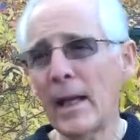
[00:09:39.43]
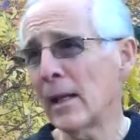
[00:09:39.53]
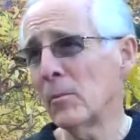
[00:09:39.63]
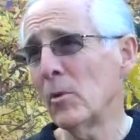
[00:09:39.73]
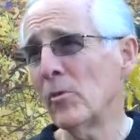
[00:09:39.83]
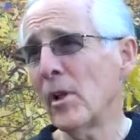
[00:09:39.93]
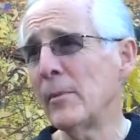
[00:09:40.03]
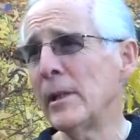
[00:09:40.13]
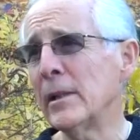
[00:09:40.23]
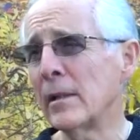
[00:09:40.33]
animals.
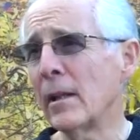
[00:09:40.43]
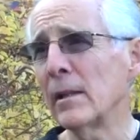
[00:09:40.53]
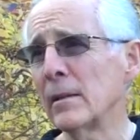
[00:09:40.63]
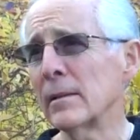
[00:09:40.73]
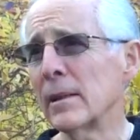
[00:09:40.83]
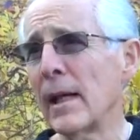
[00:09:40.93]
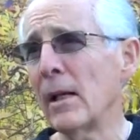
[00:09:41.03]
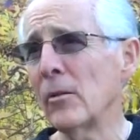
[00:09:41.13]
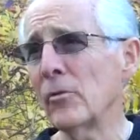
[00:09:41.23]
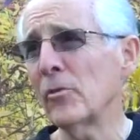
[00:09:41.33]
I mean
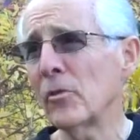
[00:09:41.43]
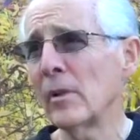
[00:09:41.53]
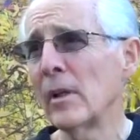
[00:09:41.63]
cows.